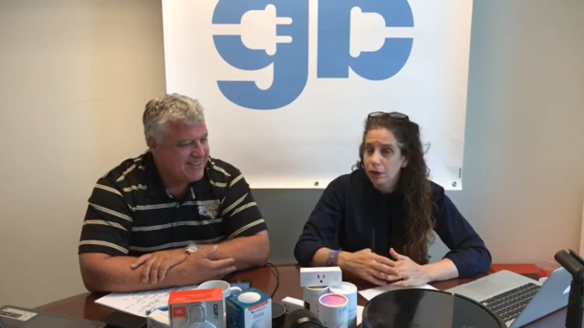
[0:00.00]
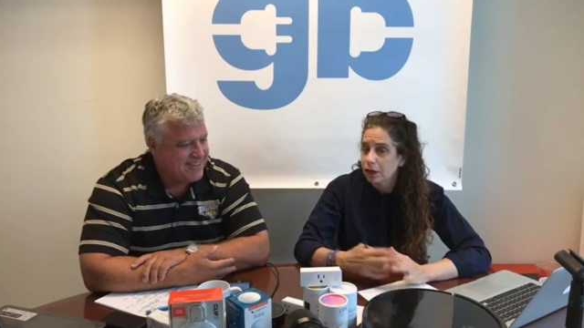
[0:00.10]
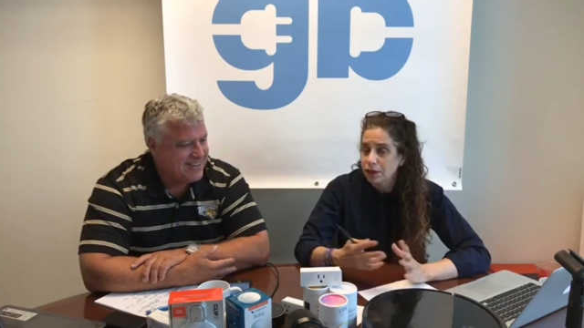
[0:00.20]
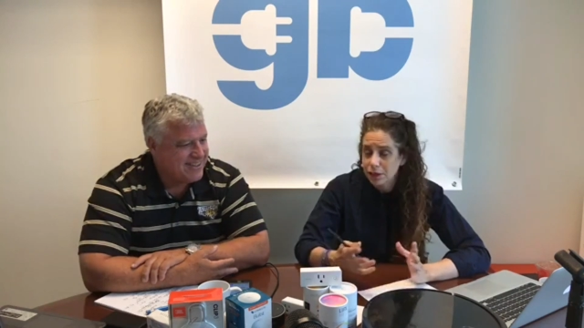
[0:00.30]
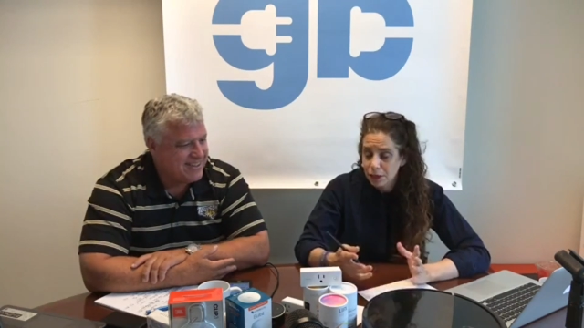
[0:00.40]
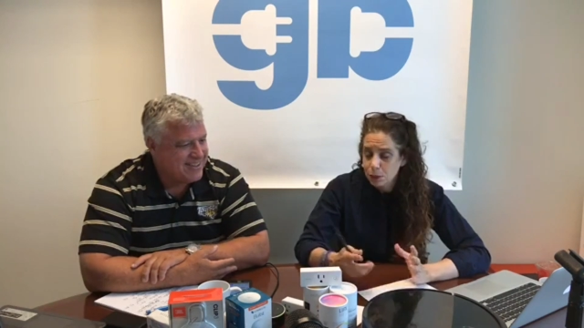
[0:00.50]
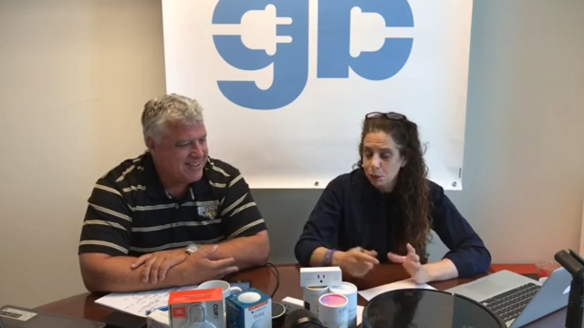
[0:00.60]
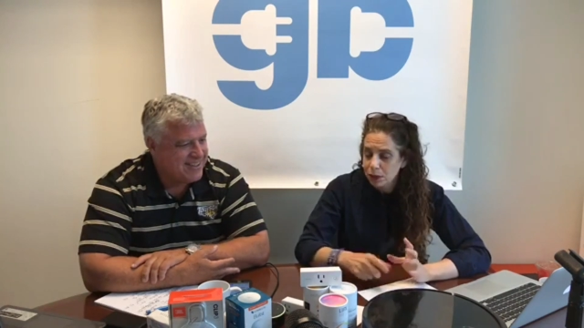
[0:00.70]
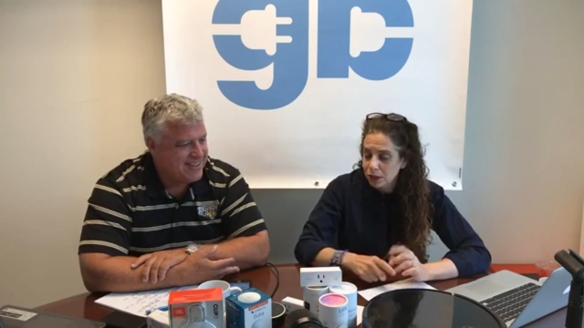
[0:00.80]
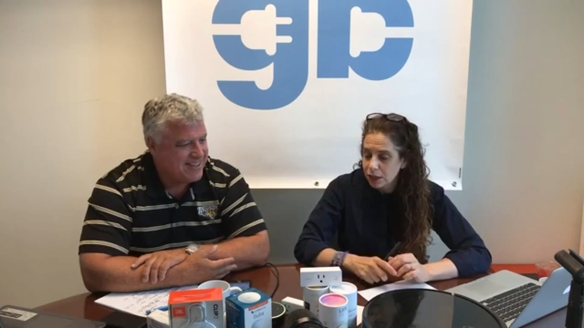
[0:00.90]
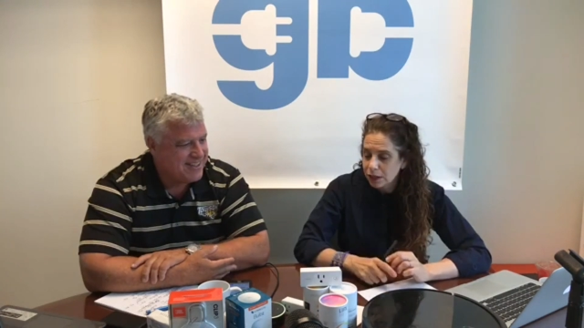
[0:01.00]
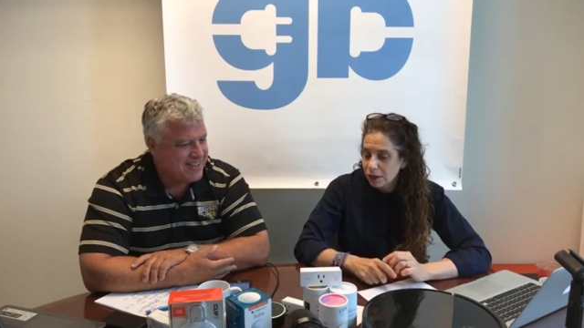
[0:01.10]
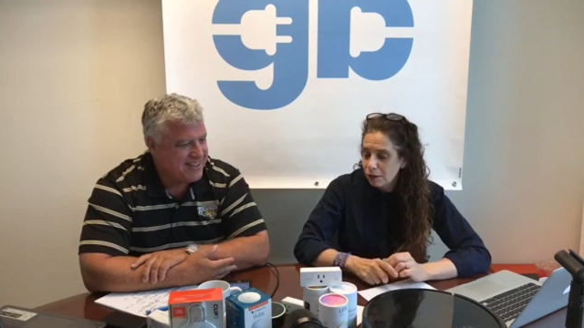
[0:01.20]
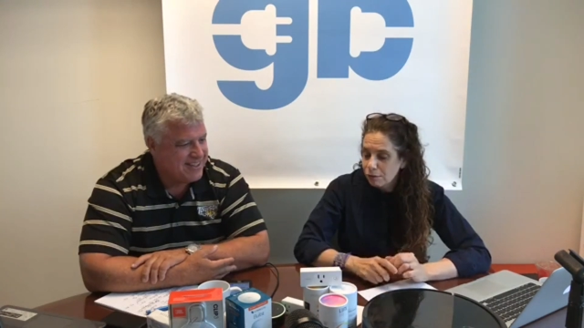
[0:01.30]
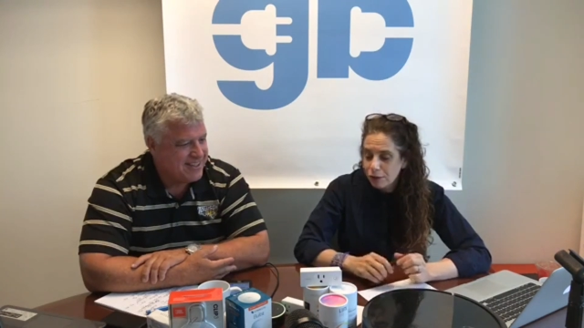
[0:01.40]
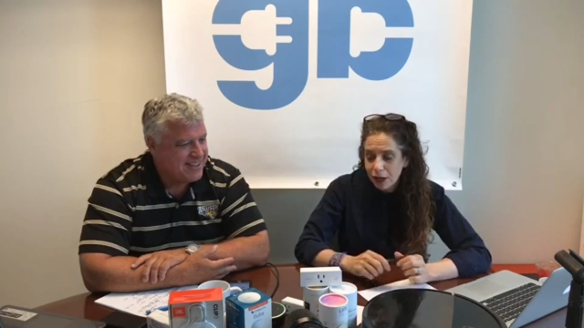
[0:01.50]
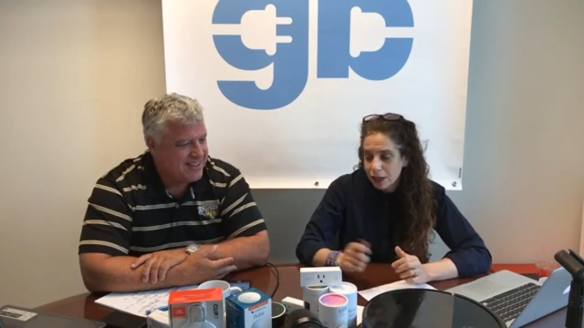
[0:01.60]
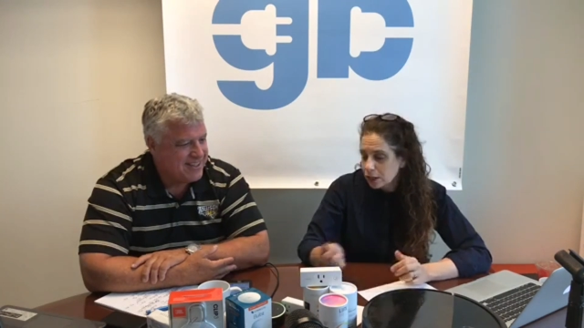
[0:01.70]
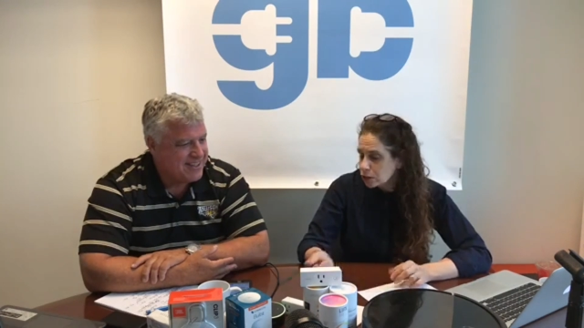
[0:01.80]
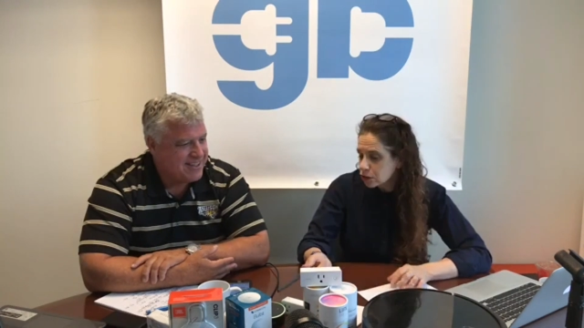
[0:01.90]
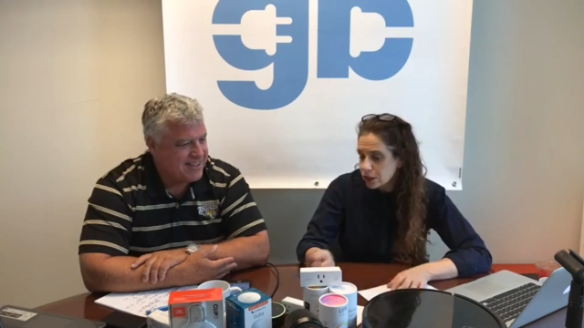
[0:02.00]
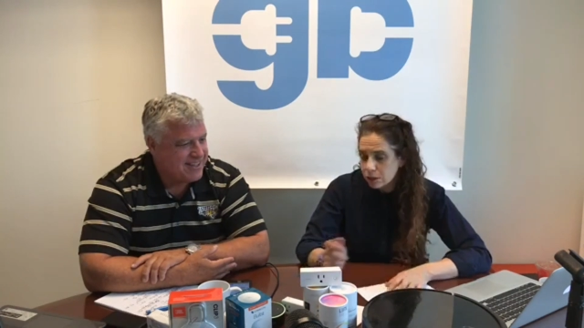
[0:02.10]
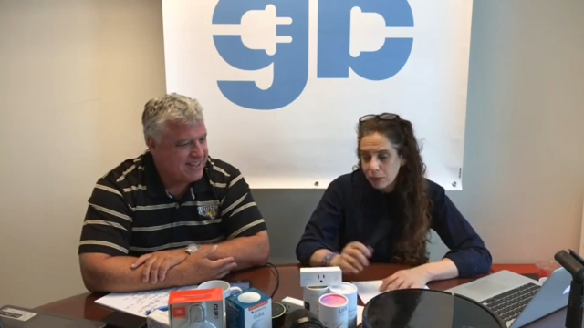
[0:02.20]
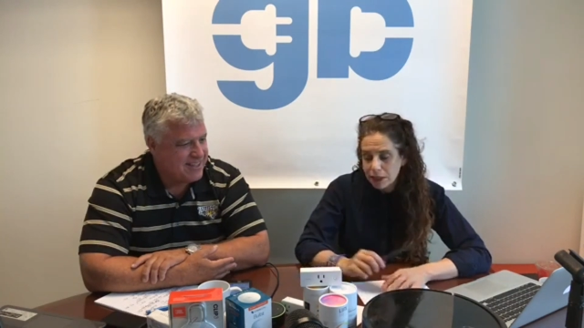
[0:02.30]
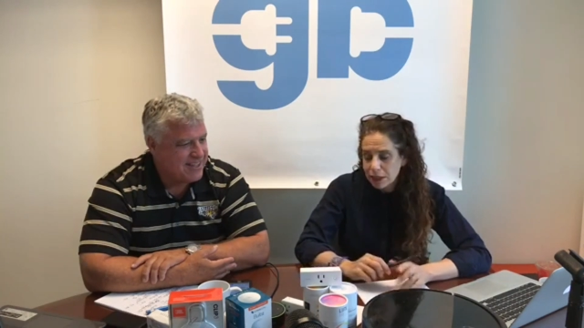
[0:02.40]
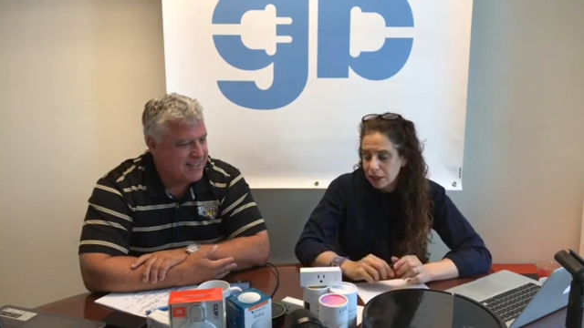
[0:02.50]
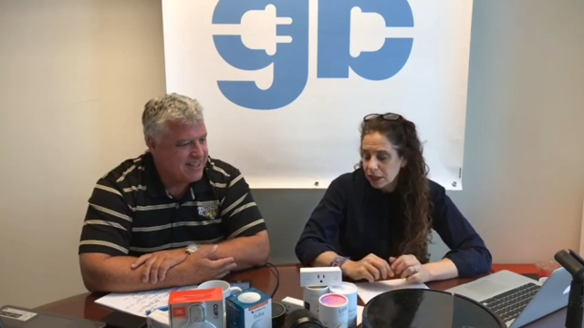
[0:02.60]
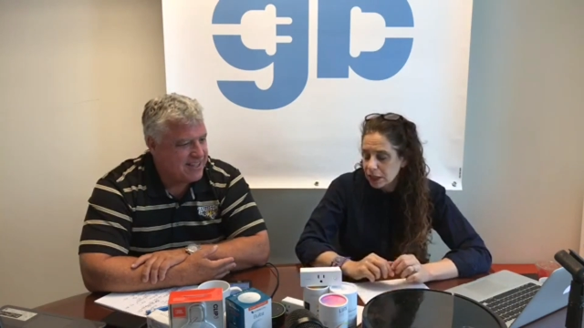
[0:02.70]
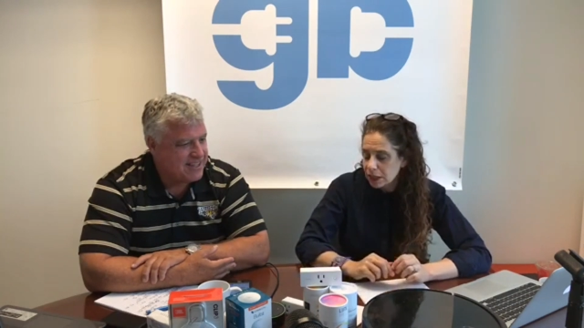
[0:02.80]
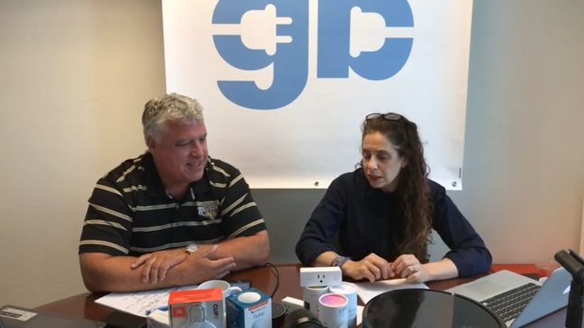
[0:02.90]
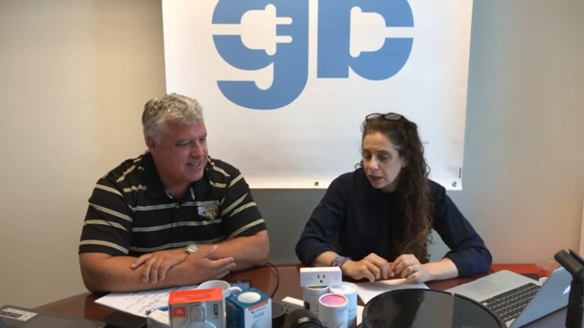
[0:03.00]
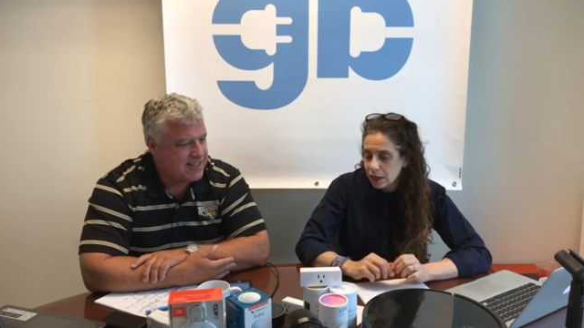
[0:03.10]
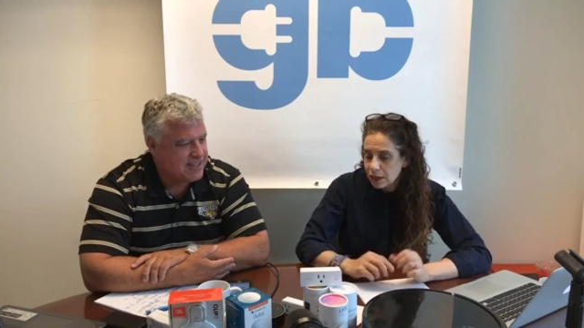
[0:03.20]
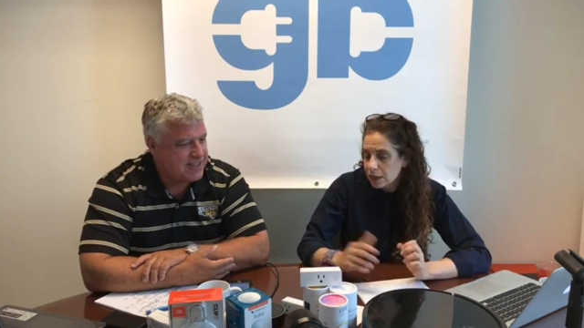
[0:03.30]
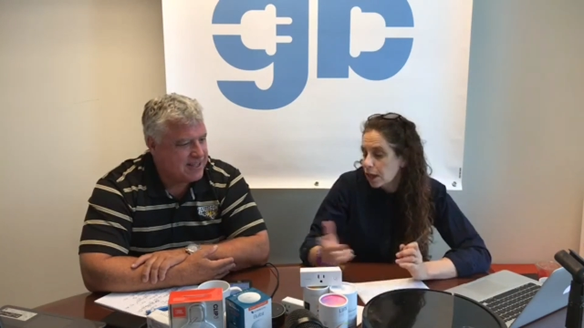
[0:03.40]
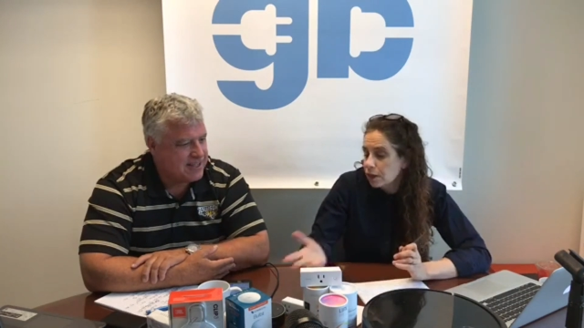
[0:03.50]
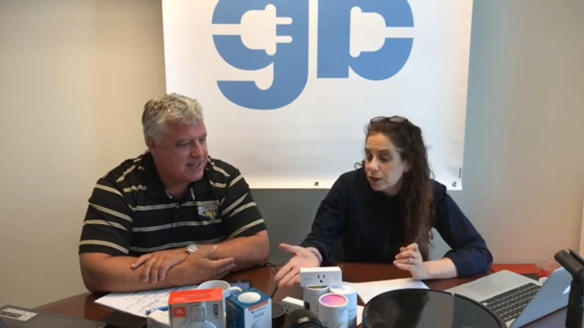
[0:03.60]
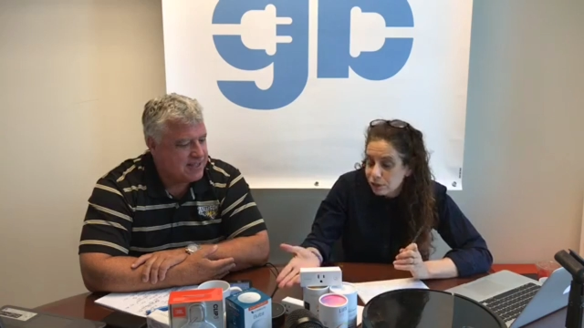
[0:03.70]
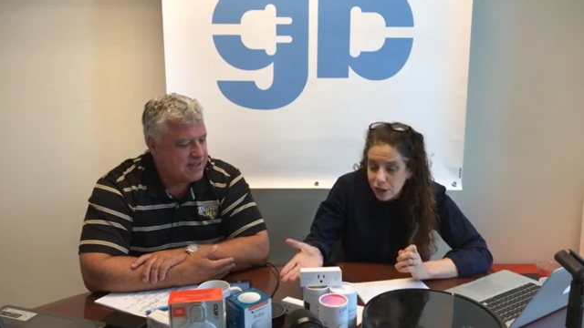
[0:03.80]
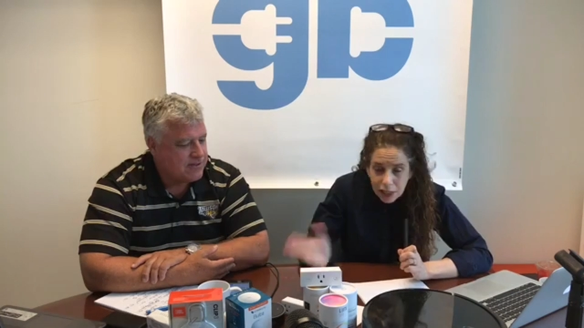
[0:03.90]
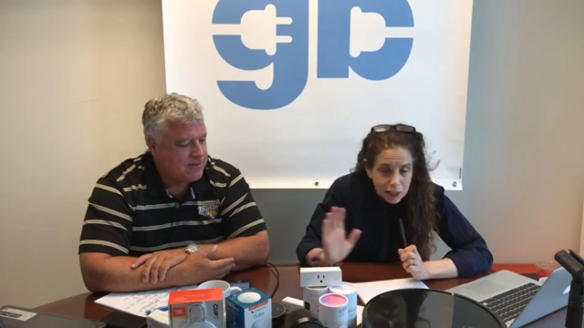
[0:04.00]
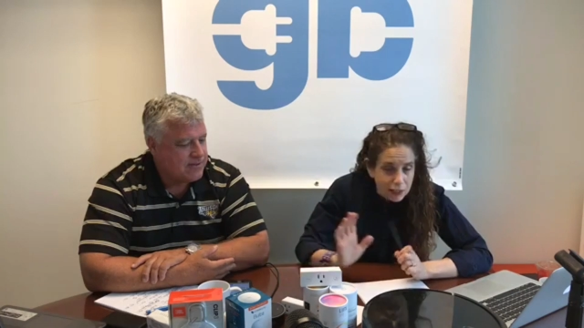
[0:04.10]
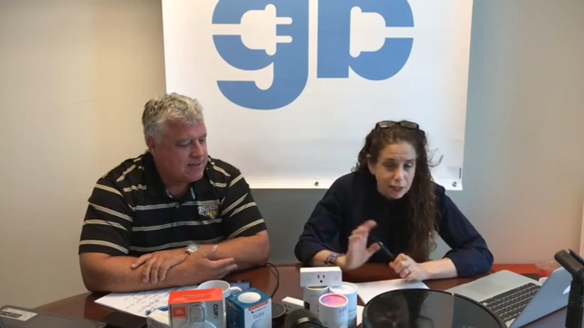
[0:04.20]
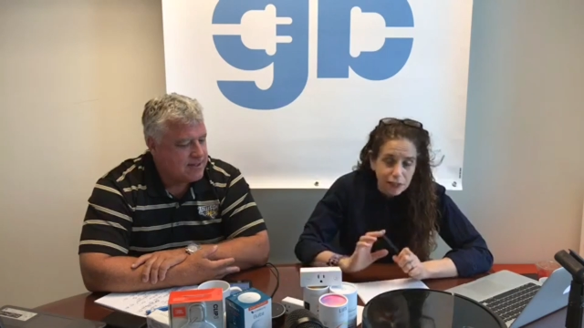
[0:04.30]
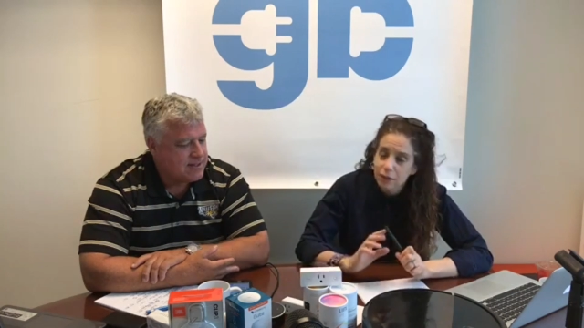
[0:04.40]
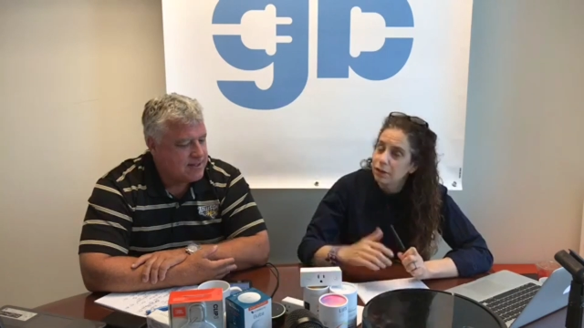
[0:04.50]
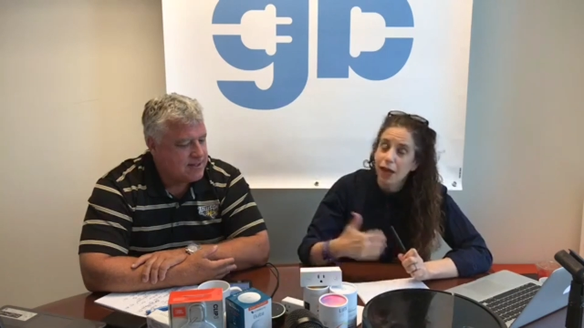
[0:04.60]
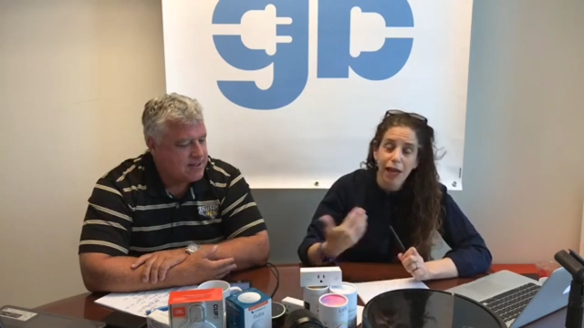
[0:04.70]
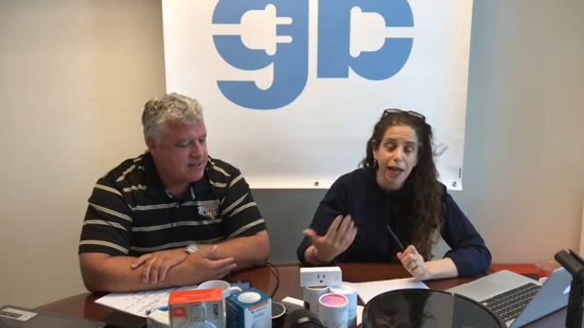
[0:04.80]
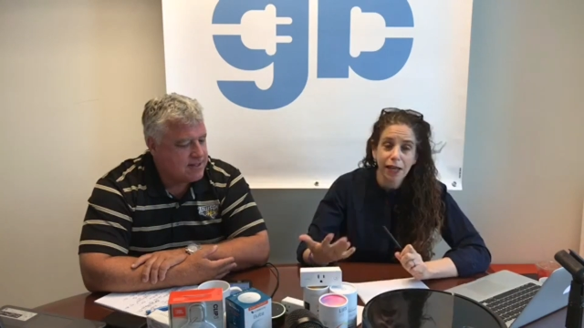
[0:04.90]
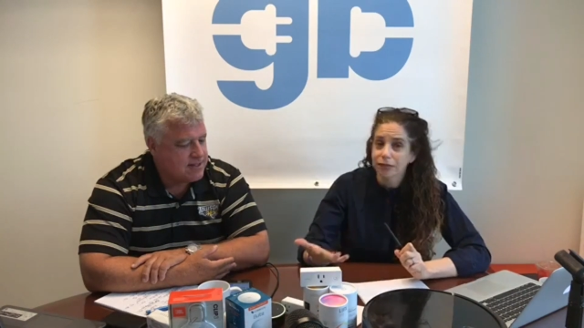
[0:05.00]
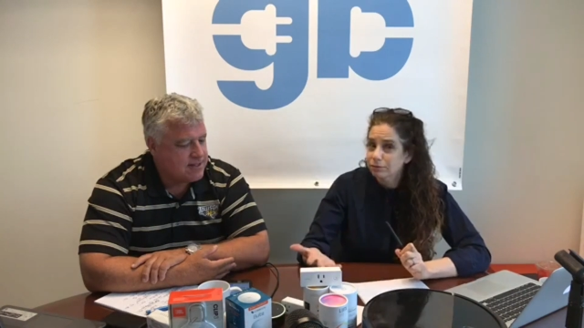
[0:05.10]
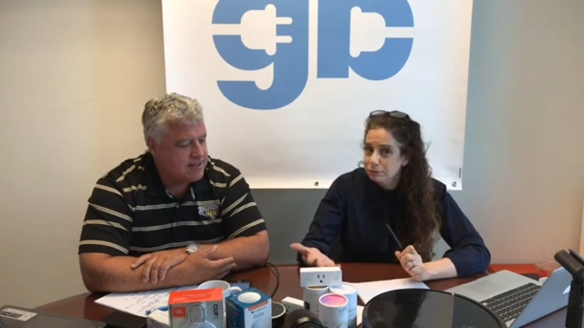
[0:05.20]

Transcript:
Speaker 1: It's it's pretty fun, and you'll just basically uh, tell the device, hey,